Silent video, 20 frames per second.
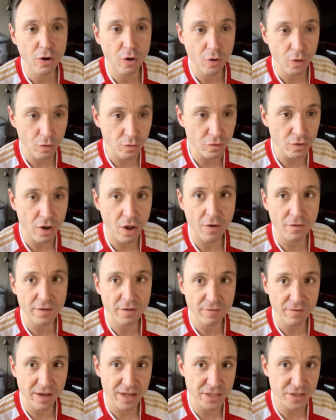unlocked the
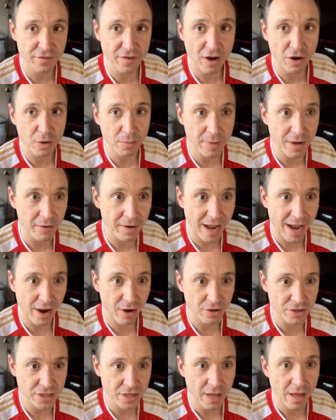Flask of Alchemy or
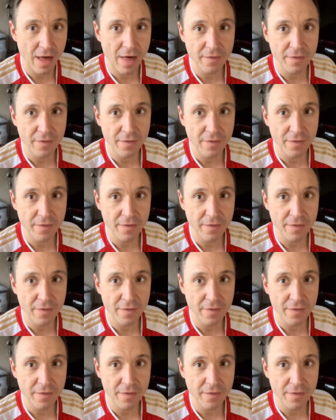Chaos,